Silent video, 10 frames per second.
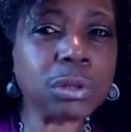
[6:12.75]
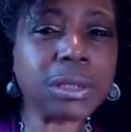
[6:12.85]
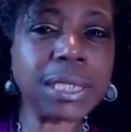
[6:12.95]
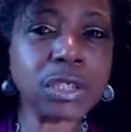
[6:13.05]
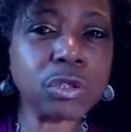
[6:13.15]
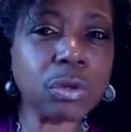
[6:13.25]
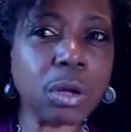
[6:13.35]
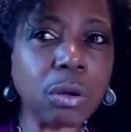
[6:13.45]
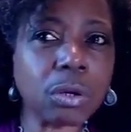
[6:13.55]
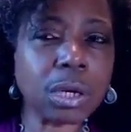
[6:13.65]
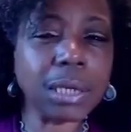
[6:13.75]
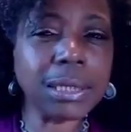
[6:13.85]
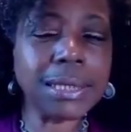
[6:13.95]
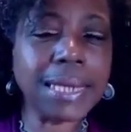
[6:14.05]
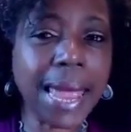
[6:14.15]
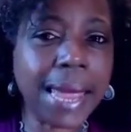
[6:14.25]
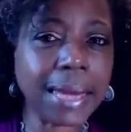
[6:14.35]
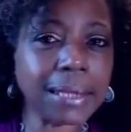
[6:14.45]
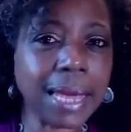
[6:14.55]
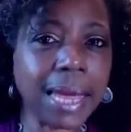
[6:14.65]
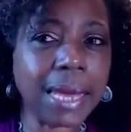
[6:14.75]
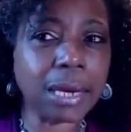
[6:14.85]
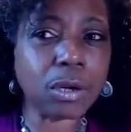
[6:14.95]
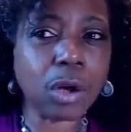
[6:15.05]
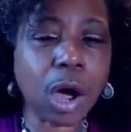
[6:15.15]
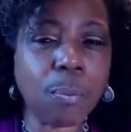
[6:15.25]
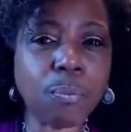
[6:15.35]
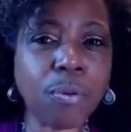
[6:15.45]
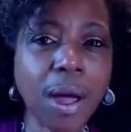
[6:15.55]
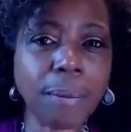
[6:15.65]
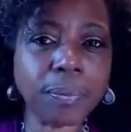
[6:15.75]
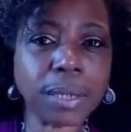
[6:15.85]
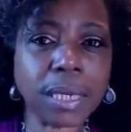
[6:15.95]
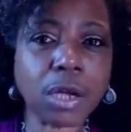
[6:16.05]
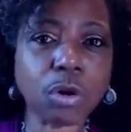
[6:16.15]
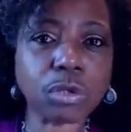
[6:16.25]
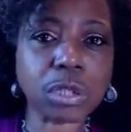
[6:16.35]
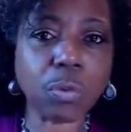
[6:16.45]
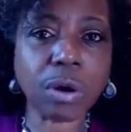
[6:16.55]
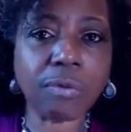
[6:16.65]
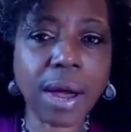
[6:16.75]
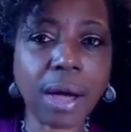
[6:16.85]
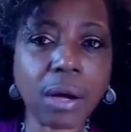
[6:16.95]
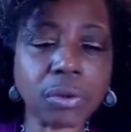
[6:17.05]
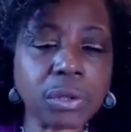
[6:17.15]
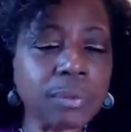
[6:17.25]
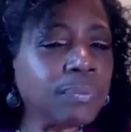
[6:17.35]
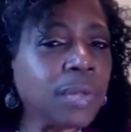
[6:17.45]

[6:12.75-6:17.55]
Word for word: disconnect and abruptly go somewhere else,